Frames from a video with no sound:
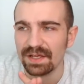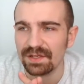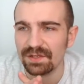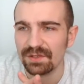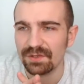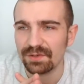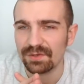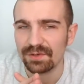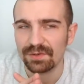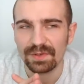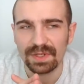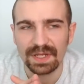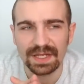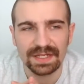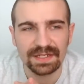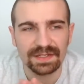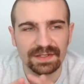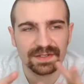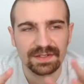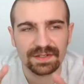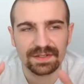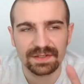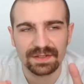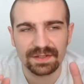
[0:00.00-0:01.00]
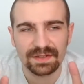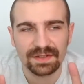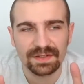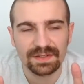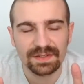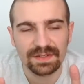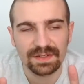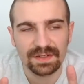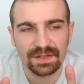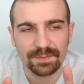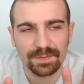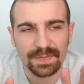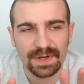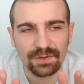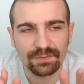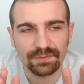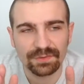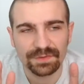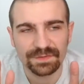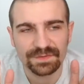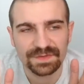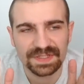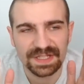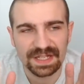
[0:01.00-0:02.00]
Like the amount
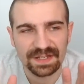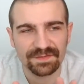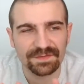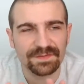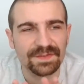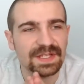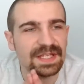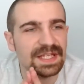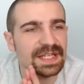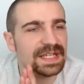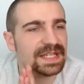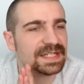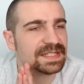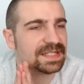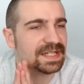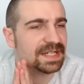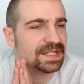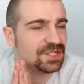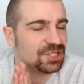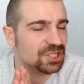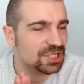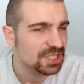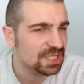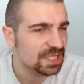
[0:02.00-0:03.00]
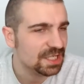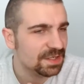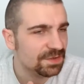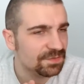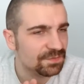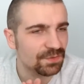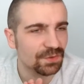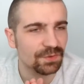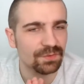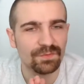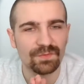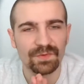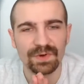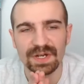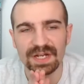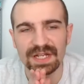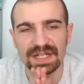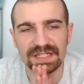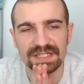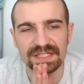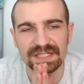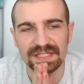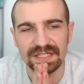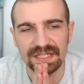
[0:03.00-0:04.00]
of stuff he has achieved over
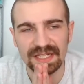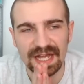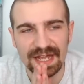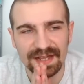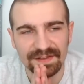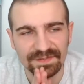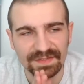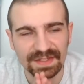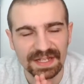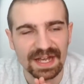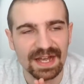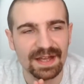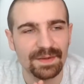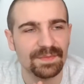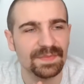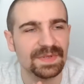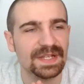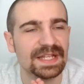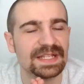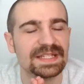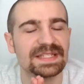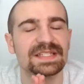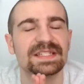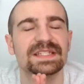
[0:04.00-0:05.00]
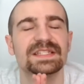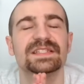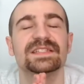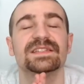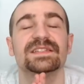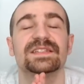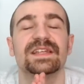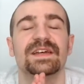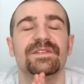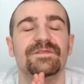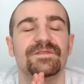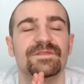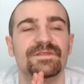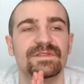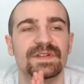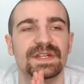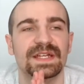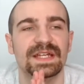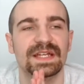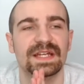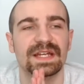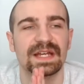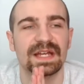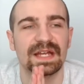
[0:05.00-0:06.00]
his lifetime, that's
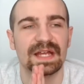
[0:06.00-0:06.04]
something